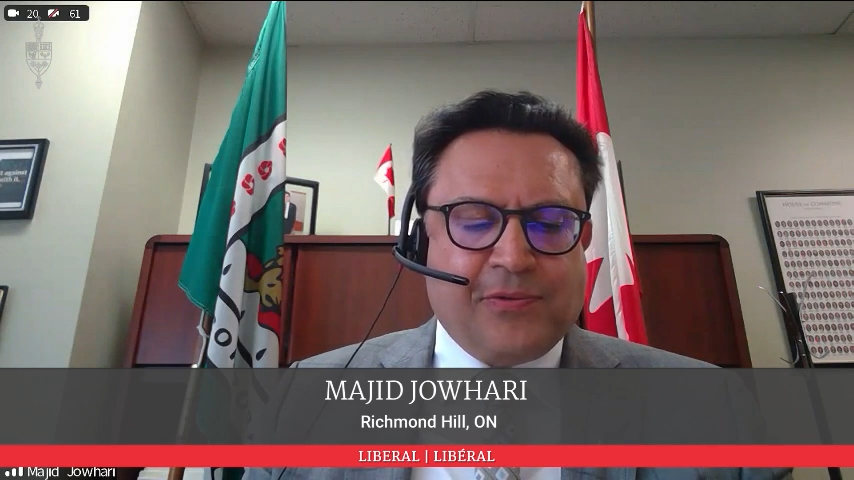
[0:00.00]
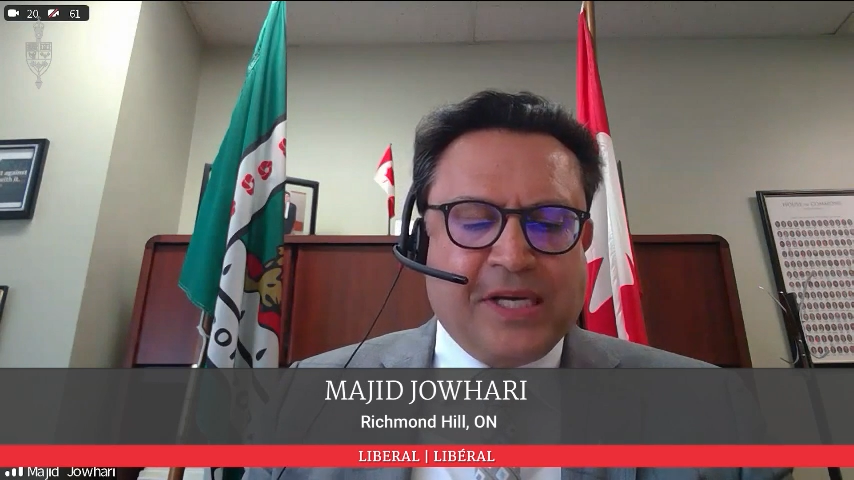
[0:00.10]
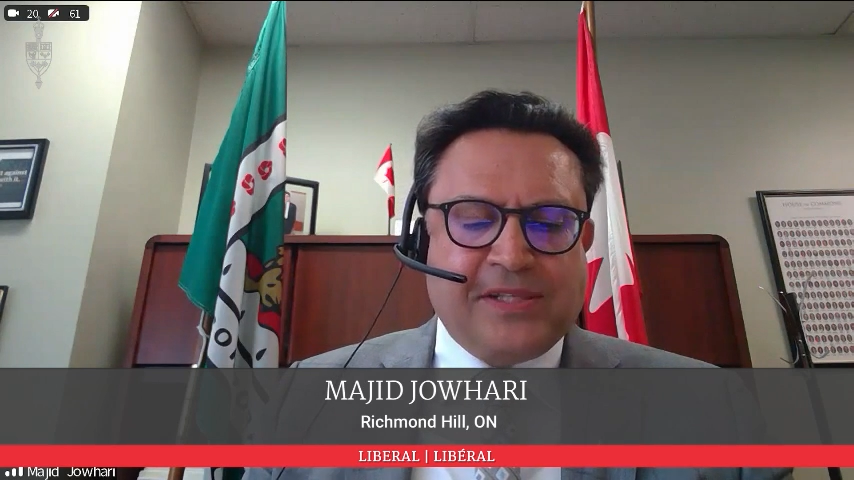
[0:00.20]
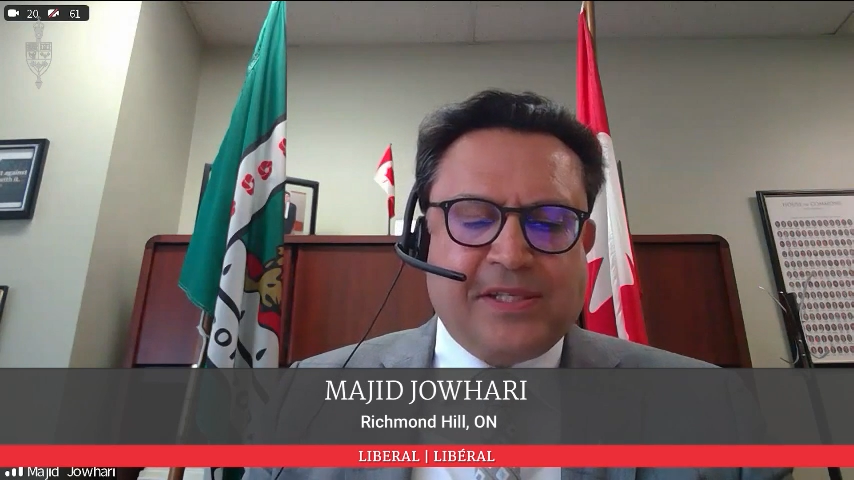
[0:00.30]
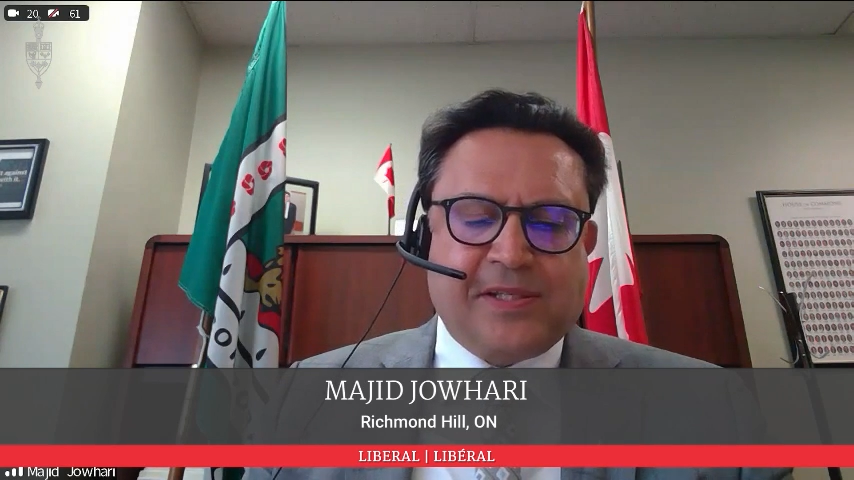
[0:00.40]

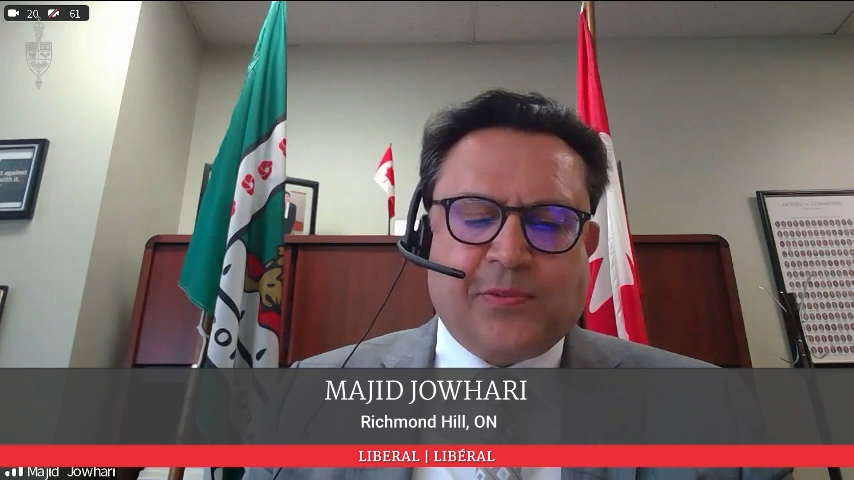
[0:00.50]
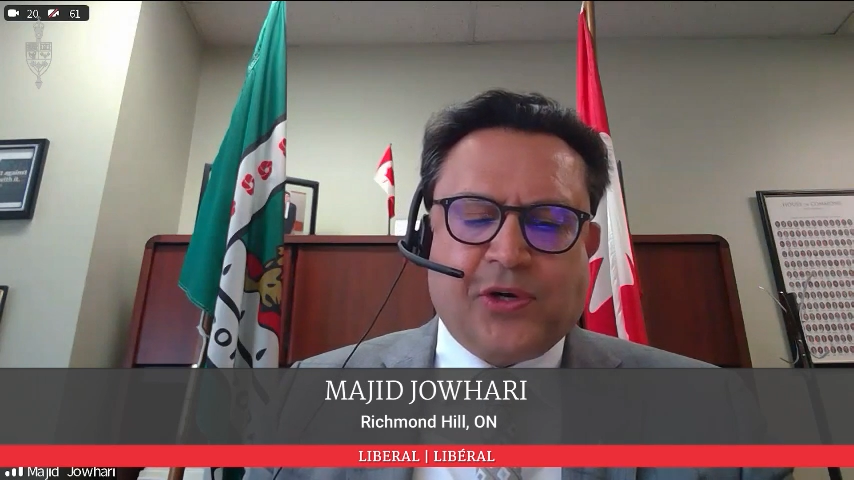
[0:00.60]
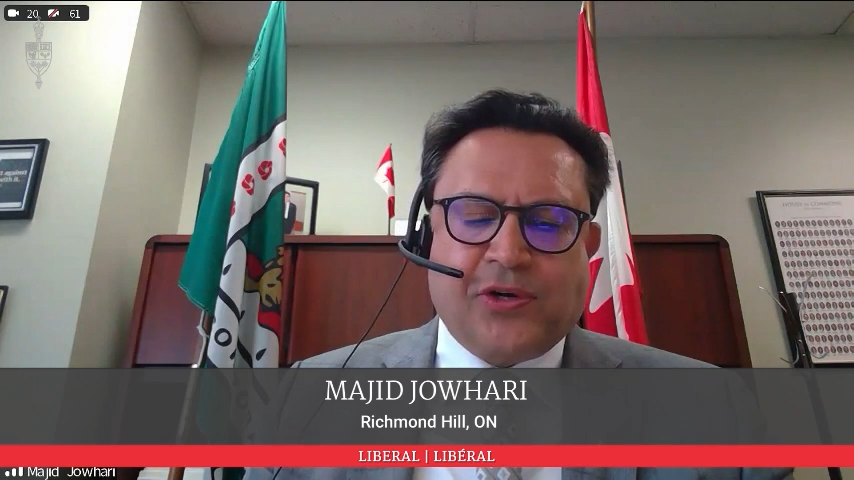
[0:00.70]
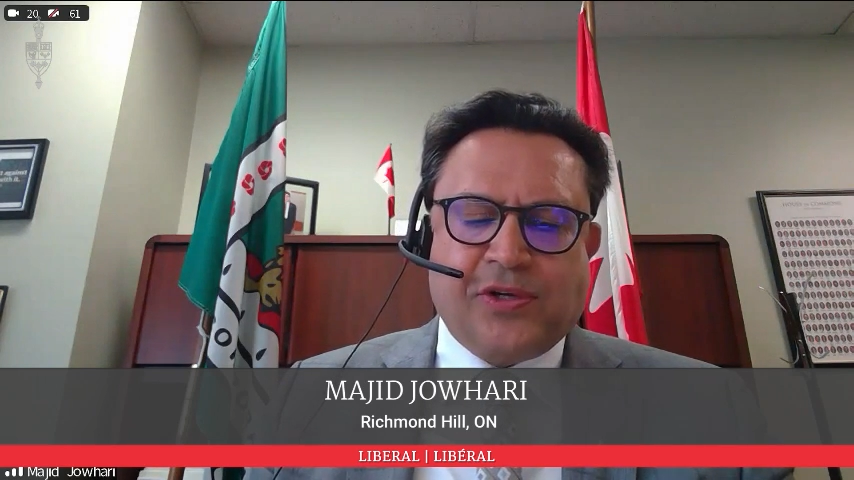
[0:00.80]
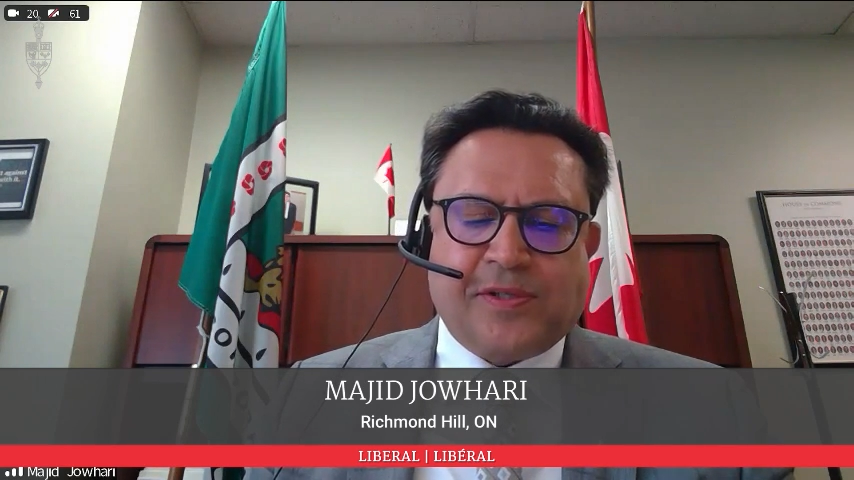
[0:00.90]
raises
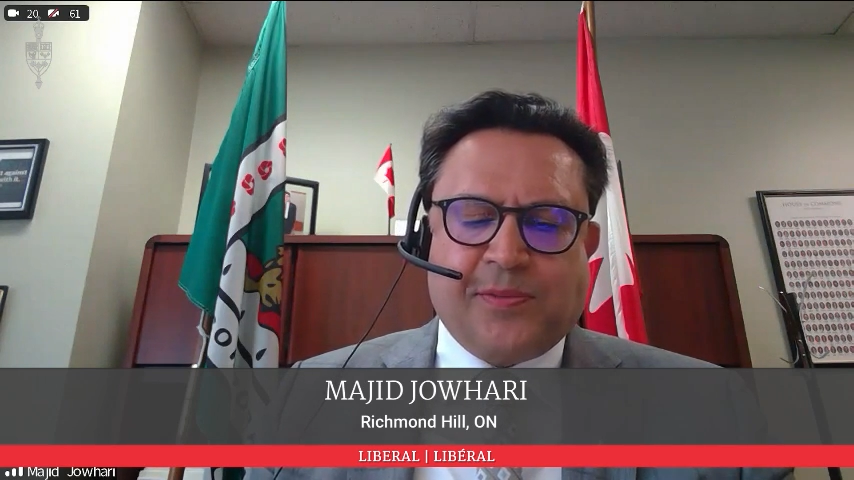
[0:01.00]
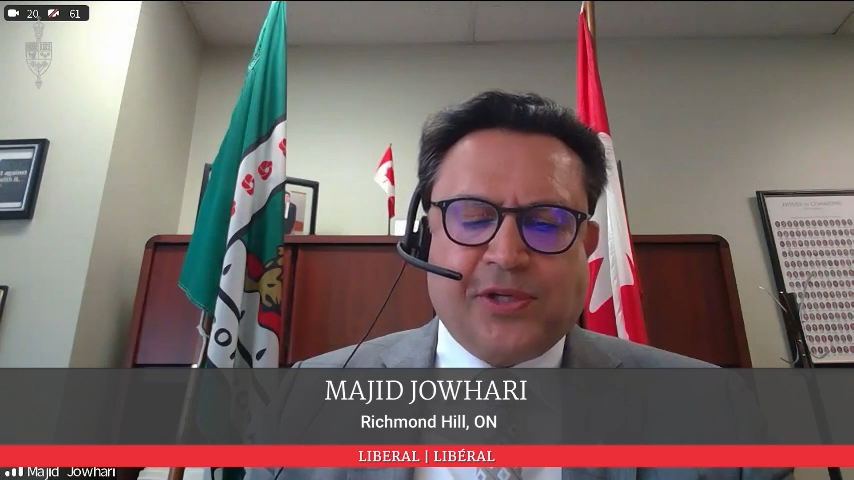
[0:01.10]
awareness